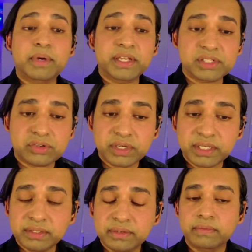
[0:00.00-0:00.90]
a trauma
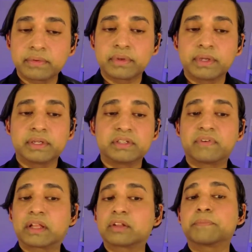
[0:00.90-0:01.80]
history,
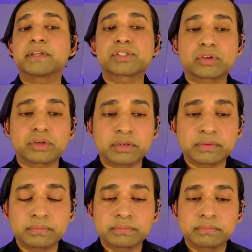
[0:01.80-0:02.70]
developing
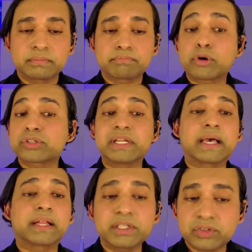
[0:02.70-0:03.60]
certain
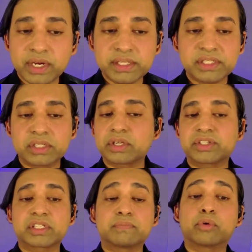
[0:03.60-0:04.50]
personality
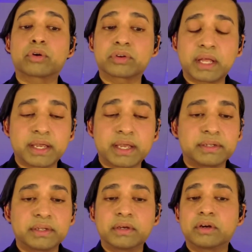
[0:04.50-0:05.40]
traits, such as
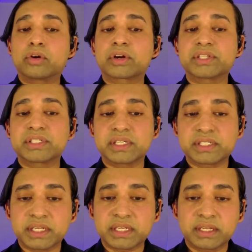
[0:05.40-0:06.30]
borderline,
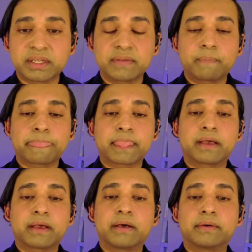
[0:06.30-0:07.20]
narcissistic,
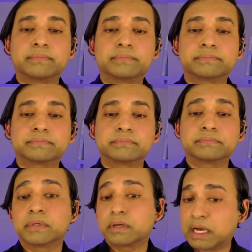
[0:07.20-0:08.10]

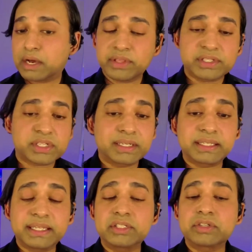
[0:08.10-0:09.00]
how
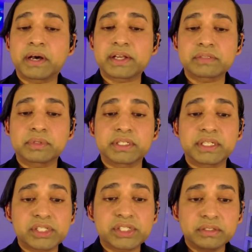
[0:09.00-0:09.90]
this can lead to
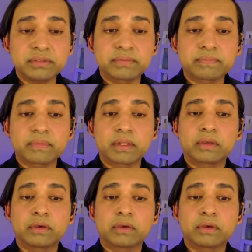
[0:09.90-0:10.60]
possible addiction.